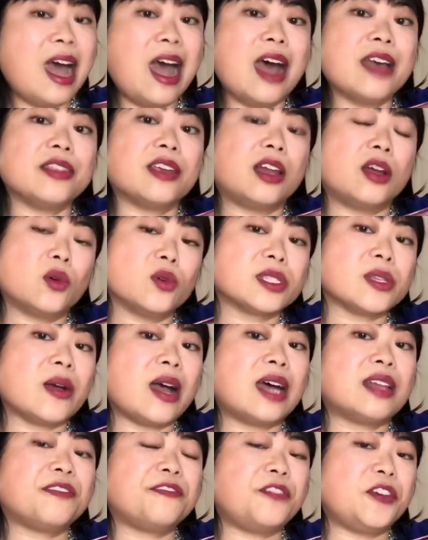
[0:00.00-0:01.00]
And then I also
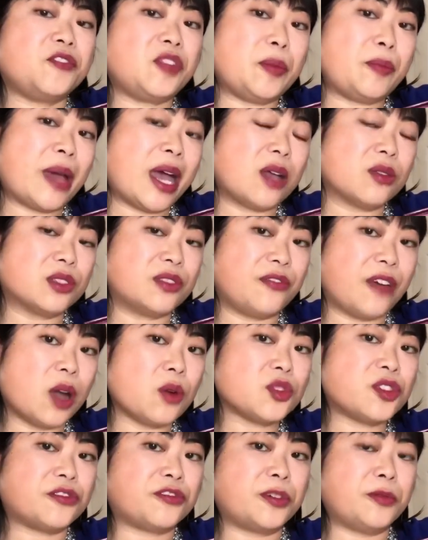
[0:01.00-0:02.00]
had a £15
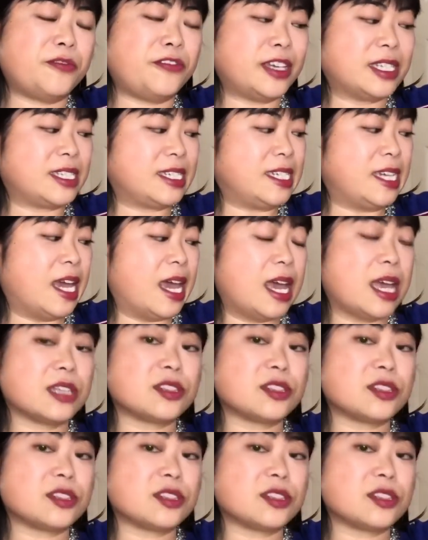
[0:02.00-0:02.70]
voucher from Vestiaire,